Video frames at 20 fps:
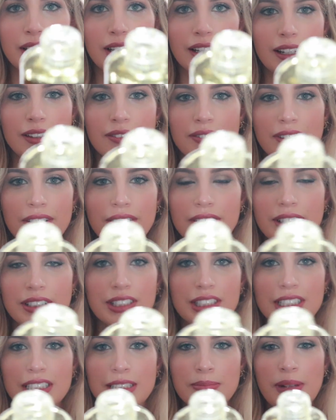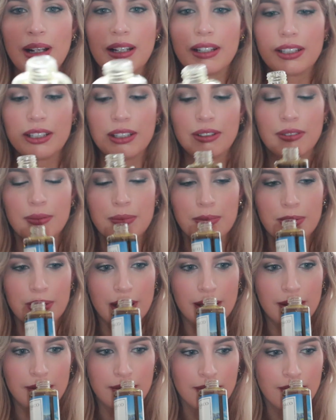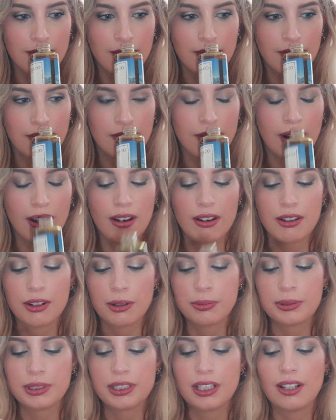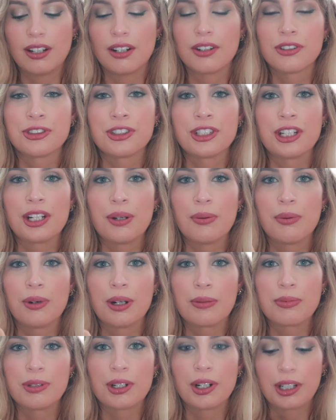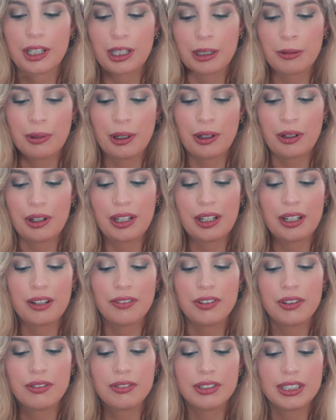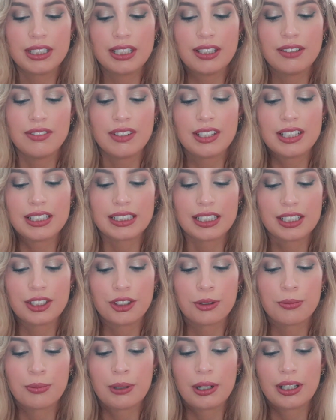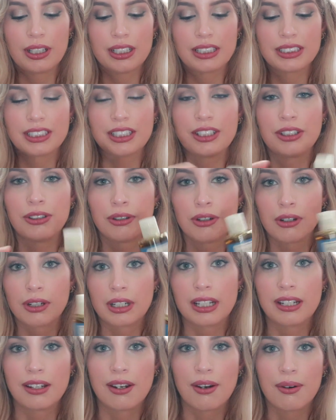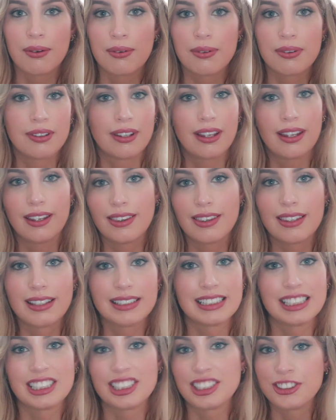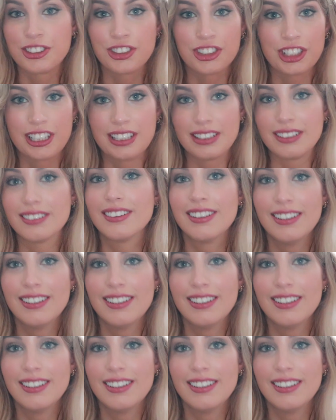Like if you could just smell it, you would be 100% understanding what I'm talking about. And if you received this in your box, you already know, like this is the shit.